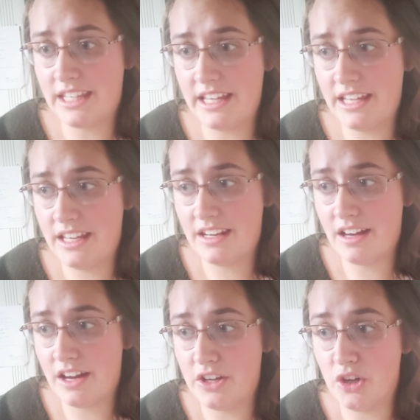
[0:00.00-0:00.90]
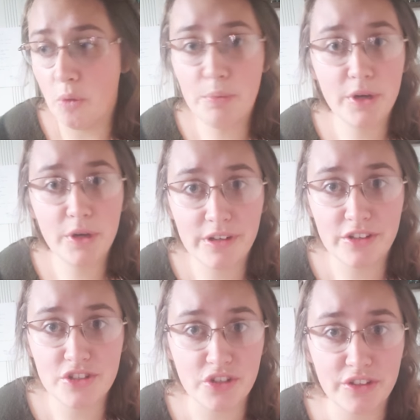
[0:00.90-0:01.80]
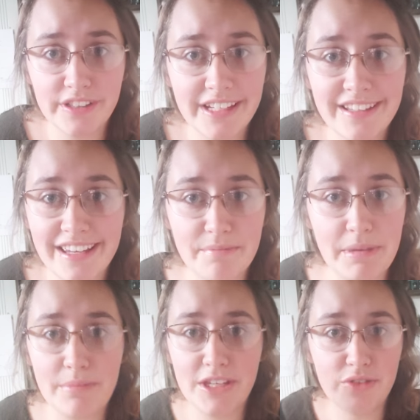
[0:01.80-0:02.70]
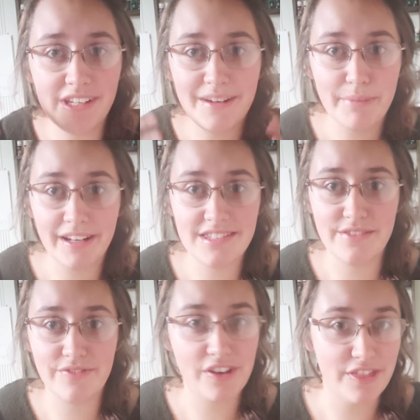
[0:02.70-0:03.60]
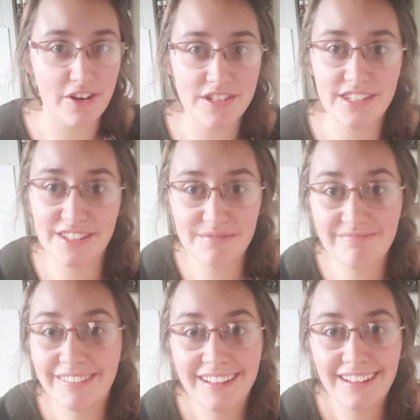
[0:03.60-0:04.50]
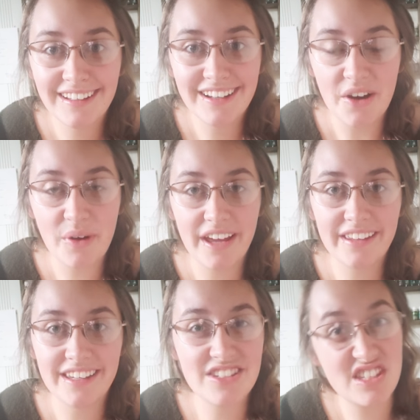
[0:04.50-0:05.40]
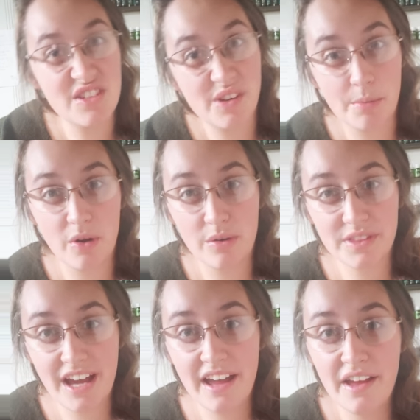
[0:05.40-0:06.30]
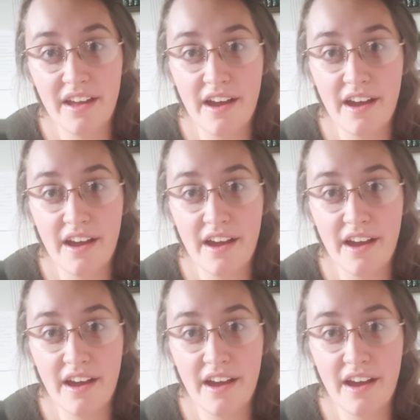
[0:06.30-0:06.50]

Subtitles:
in a notebook where you're journaling. Like maybe you need abundance of catharsism. Okay, like, do you see where I'm going with that?